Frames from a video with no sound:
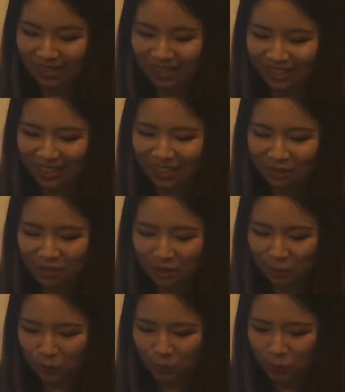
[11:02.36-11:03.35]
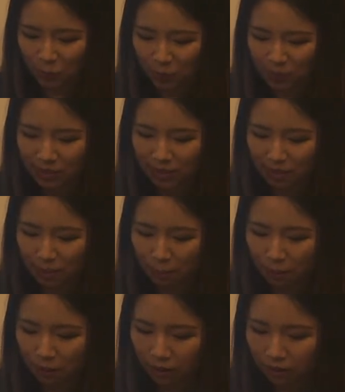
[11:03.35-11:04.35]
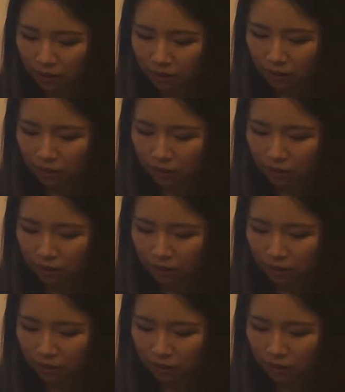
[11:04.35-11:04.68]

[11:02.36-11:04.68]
in individuals with impaired